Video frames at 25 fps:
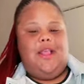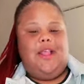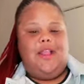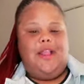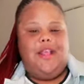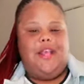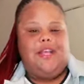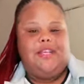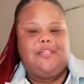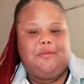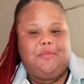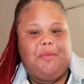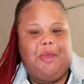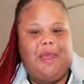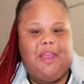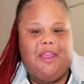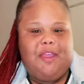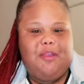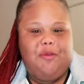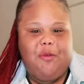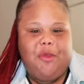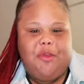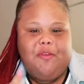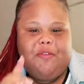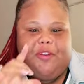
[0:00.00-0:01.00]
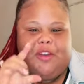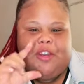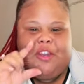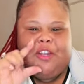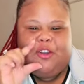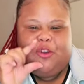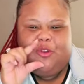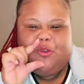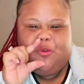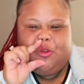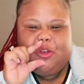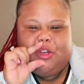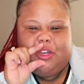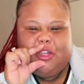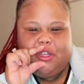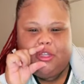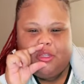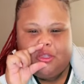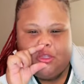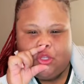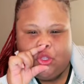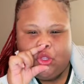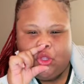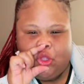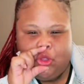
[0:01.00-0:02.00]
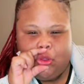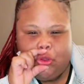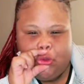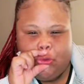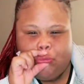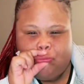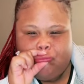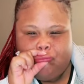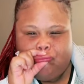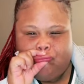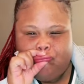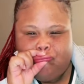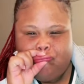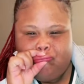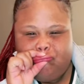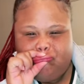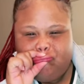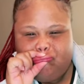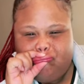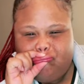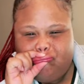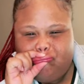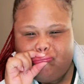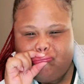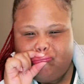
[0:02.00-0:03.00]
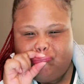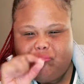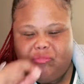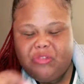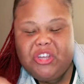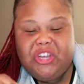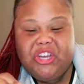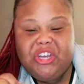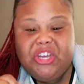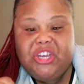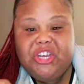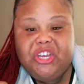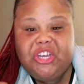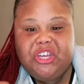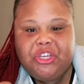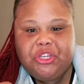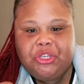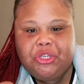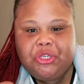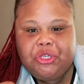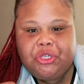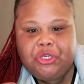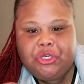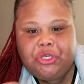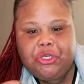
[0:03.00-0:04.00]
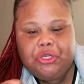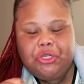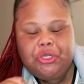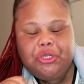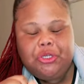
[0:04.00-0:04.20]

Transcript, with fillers: That's my equivalent of doing this. Hush.